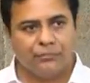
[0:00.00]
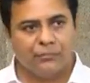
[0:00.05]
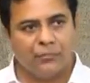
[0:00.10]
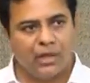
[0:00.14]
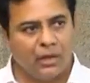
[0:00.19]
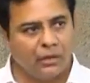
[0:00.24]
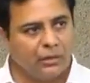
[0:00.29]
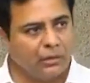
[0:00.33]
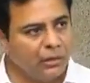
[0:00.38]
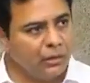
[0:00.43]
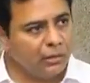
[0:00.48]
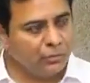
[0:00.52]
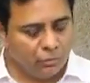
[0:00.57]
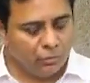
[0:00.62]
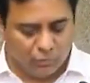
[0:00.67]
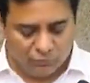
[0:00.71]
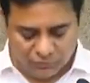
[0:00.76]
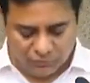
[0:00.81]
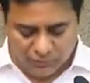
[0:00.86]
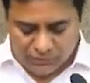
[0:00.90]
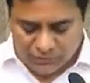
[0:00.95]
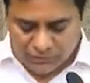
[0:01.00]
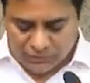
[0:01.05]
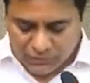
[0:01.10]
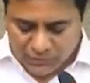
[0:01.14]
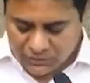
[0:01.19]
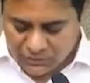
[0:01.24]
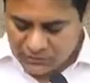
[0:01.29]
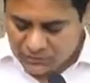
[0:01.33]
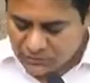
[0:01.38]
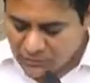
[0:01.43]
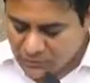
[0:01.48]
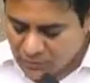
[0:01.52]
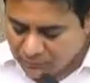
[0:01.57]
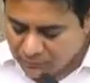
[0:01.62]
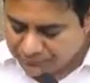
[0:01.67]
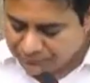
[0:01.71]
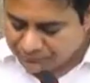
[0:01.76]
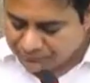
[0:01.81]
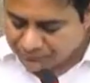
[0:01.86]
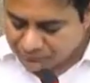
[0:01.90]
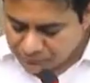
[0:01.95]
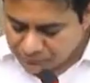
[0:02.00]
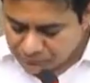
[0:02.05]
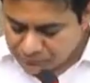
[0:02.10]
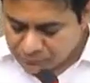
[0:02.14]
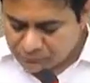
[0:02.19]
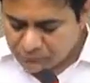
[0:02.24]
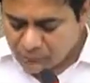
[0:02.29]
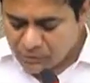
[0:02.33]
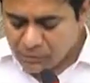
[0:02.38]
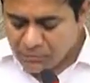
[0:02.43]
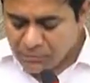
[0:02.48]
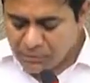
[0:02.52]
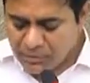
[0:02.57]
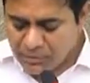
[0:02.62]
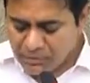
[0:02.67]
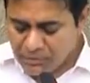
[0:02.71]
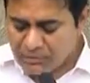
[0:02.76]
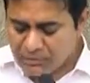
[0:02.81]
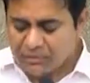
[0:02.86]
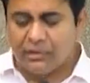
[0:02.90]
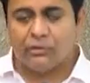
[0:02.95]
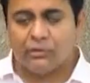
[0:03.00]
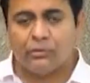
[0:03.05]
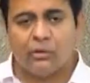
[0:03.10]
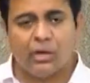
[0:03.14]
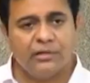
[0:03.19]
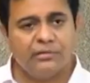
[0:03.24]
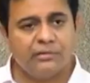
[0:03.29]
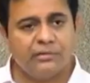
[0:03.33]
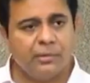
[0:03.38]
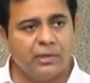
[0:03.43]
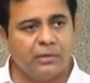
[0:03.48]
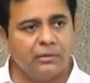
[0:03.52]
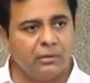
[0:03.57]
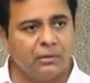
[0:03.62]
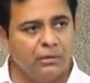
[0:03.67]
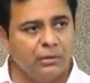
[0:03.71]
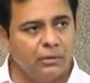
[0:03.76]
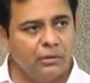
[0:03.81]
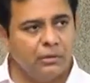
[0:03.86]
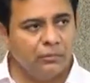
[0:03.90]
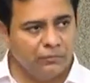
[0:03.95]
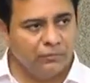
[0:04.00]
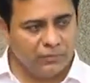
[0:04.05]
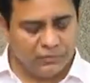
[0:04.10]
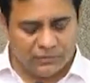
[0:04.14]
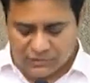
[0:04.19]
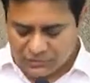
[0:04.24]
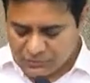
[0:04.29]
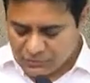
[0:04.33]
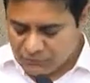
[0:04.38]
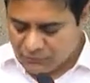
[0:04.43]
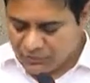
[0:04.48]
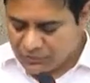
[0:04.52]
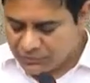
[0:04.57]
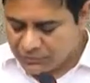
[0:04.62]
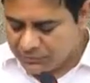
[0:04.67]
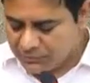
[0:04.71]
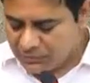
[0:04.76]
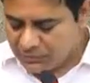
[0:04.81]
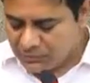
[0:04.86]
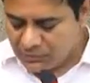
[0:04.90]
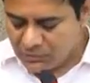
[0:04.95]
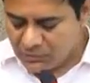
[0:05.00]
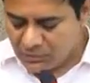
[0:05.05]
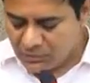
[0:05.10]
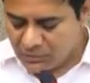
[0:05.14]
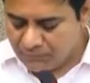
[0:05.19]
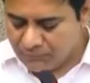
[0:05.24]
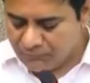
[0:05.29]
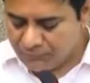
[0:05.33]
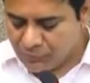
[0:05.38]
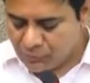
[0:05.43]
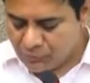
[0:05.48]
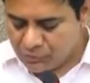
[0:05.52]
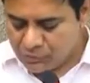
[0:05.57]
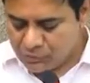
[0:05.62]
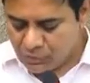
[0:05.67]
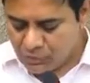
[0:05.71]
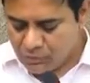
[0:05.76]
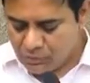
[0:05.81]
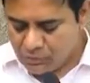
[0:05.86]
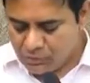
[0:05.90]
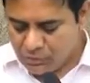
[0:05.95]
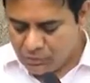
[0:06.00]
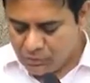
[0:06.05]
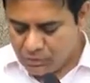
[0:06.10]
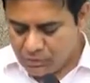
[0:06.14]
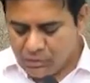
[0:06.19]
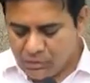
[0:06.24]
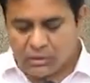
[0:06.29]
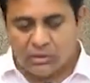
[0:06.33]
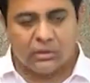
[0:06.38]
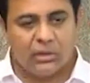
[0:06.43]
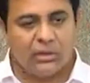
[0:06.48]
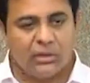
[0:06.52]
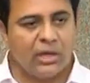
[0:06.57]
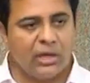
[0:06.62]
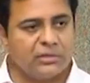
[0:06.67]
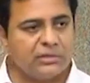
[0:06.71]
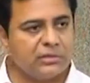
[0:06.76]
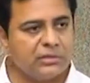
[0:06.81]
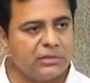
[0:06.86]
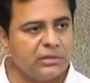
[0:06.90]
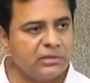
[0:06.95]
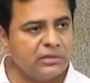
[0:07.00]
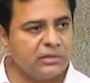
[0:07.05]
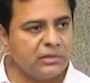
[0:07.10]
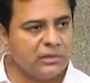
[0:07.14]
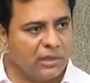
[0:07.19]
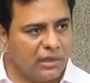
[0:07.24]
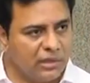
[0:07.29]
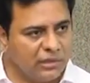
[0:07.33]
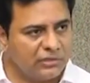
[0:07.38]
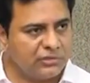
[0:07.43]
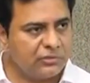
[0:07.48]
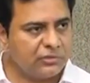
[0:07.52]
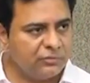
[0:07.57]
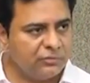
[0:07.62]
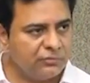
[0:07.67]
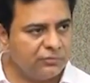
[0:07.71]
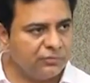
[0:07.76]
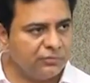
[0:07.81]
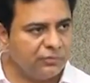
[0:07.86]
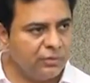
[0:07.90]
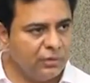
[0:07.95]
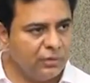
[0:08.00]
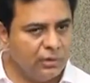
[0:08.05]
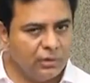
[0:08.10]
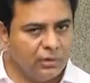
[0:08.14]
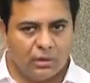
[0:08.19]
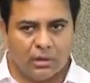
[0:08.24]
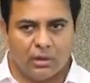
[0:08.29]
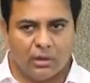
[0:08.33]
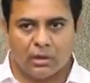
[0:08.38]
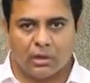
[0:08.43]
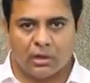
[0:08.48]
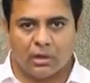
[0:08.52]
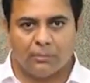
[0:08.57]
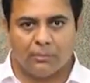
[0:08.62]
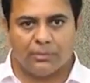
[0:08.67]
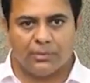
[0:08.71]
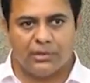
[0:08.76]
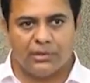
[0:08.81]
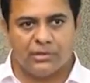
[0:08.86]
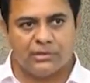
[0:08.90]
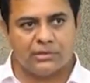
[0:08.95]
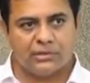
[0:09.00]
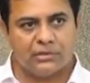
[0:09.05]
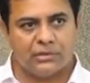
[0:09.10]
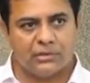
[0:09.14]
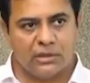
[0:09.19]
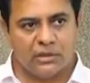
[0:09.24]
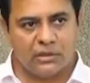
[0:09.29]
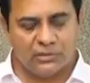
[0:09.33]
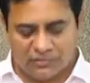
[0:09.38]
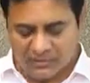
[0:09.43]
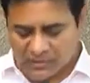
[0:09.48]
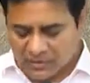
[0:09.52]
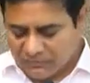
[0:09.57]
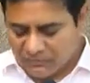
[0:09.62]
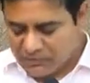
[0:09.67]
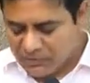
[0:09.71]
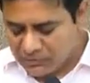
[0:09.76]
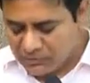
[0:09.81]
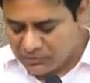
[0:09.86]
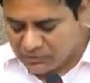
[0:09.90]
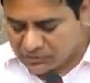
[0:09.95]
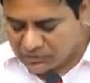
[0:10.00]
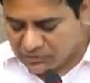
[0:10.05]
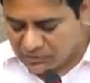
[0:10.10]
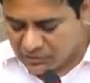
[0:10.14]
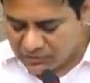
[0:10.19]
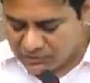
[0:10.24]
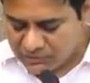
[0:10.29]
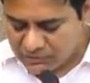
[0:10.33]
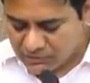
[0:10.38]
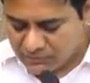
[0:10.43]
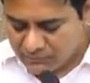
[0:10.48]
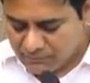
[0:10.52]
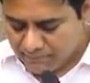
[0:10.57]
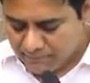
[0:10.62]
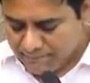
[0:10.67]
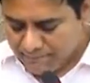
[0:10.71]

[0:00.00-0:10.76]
that uh, Eurofins has uh, made an entry into Hyderabad. With this investment, uh, you'll join the illustrious list of companies that are thriving in this cluster.